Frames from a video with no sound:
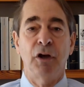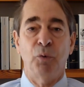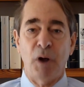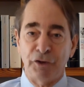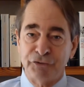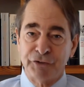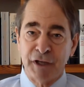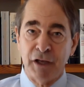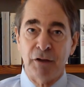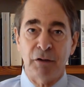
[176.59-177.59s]
while
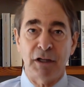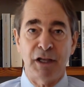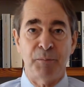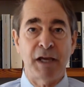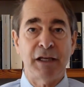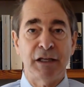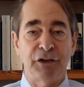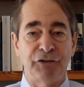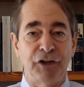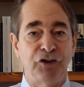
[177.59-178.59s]
skill in making
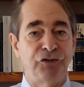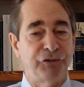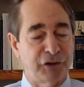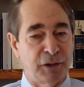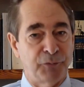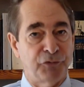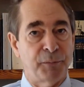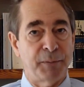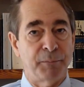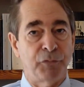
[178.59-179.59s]
decisions comes
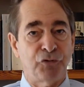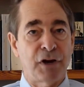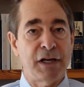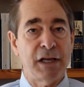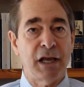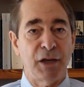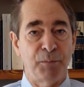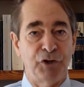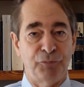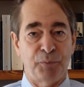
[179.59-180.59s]
from training and
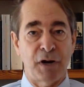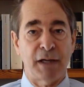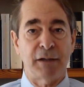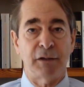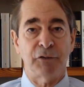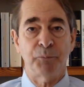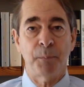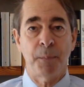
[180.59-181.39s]
much practice.